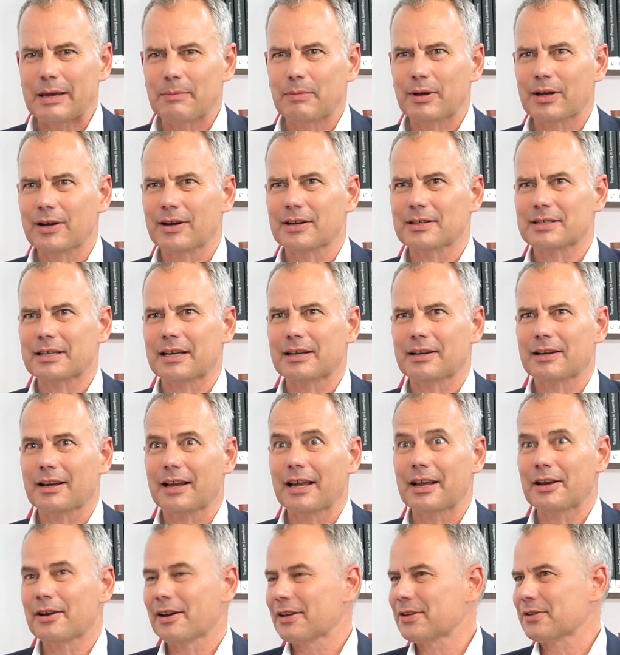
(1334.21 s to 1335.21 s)
Because it,
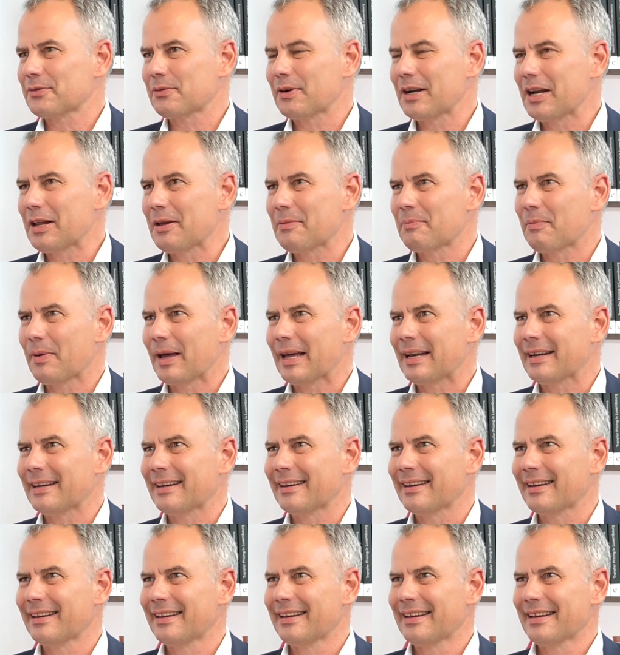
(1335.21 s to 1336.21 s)
it has really
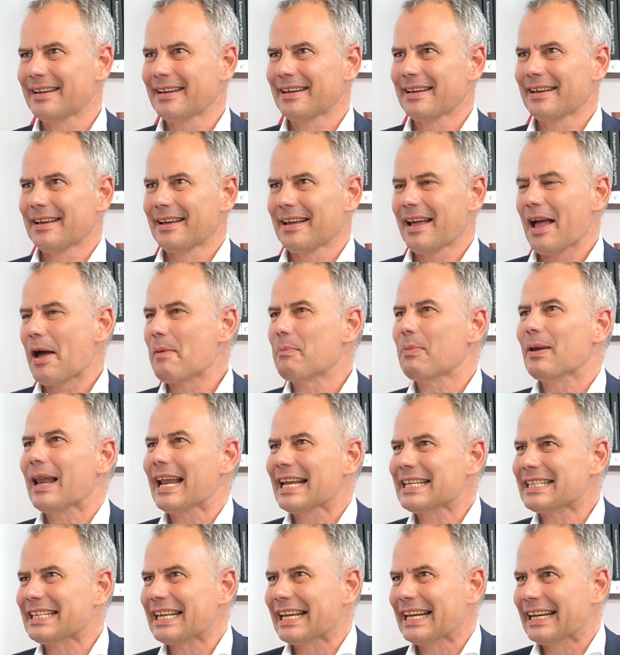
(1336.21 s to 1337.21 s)
been a
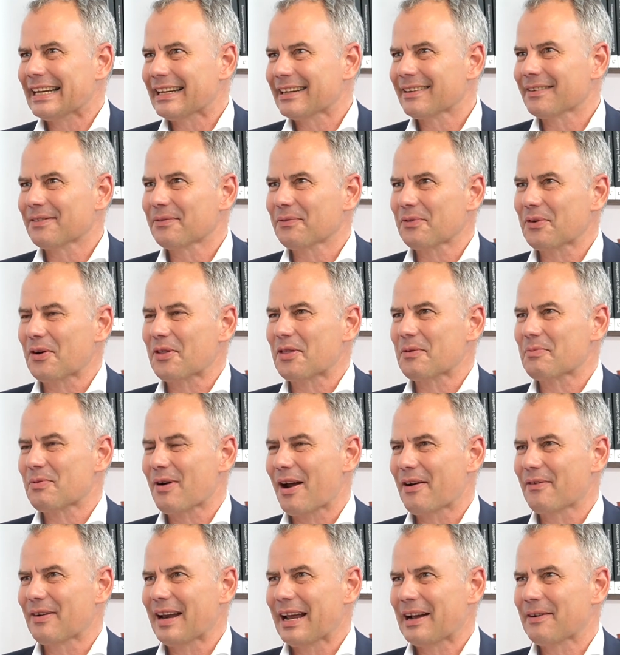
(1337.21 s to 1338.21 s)
blessing for the
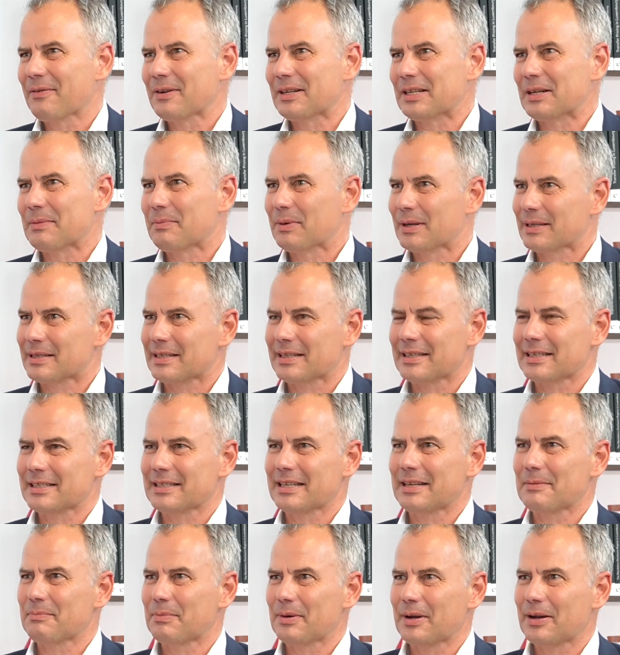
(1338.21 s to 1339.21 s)
private equity business
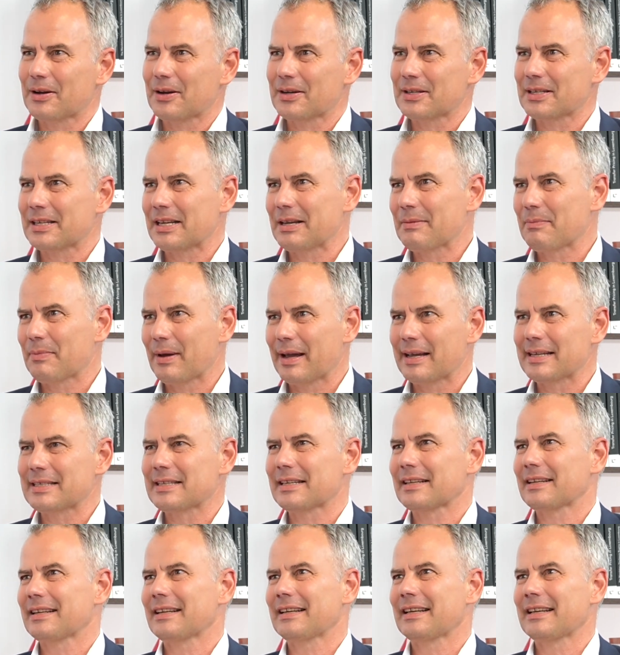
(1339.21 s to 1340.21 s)
he, because he
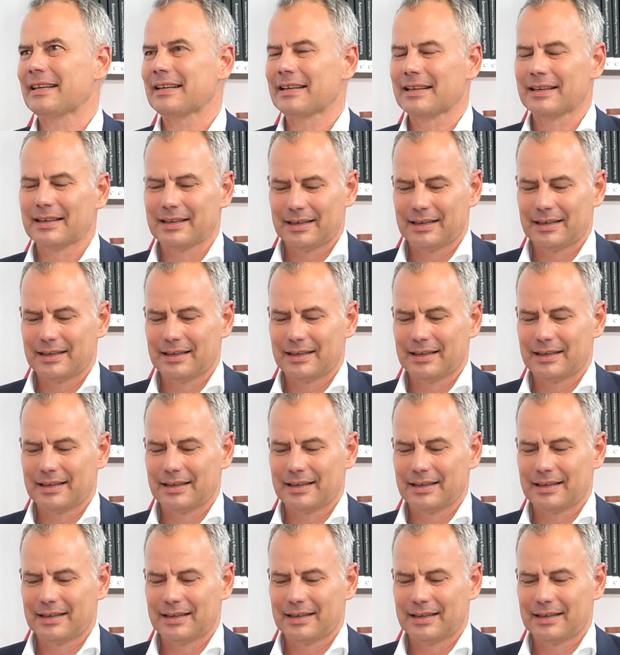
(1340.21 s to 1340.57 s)
basically